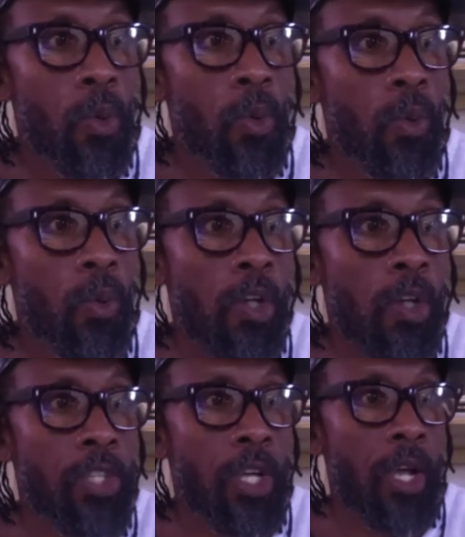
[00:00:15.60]

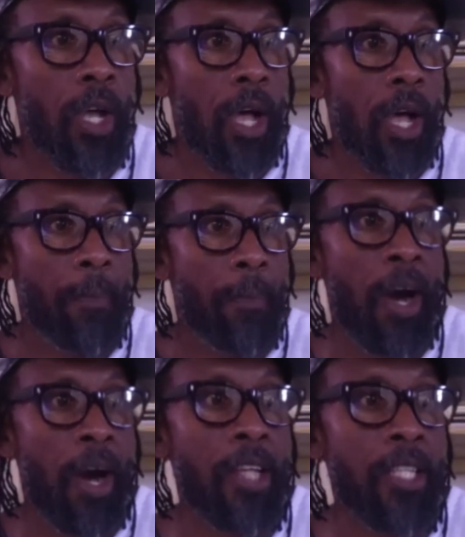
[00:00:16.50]
was a
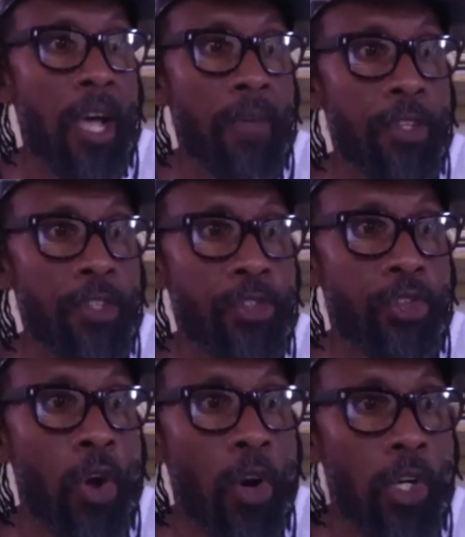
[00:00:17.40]
part of the
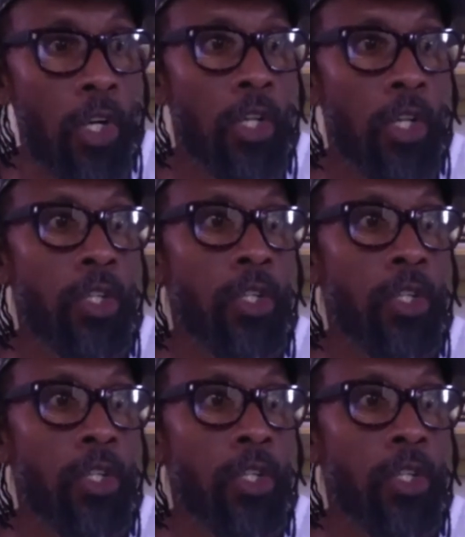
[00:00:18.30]
struggle